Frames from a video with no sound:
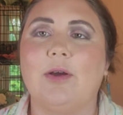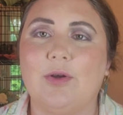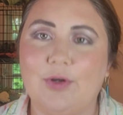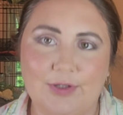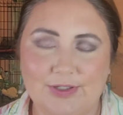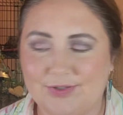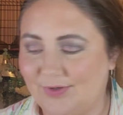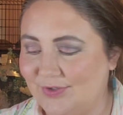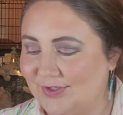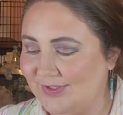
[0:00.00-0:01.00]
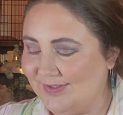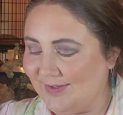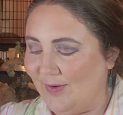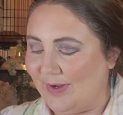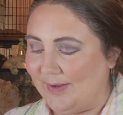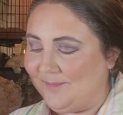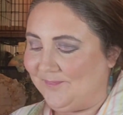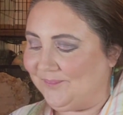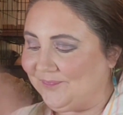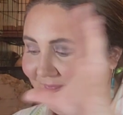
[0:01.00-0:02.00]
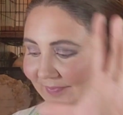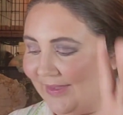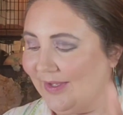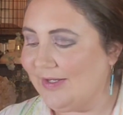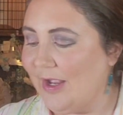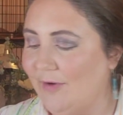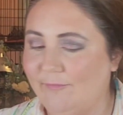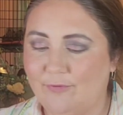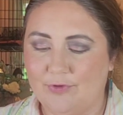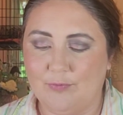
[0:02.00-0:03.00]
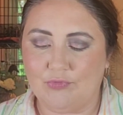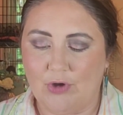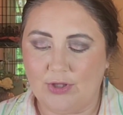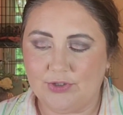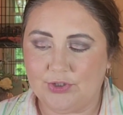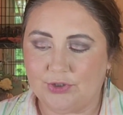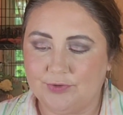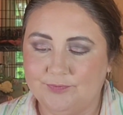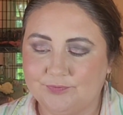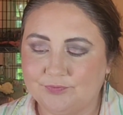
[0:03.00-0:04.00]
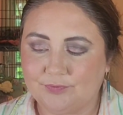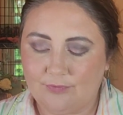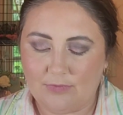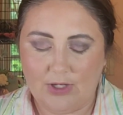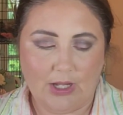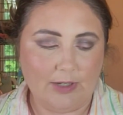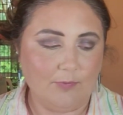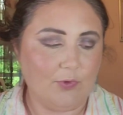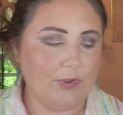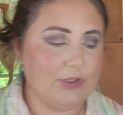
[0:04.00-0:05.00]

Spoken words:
Goodness gracious. Okay. Now for the bronzer, I'm going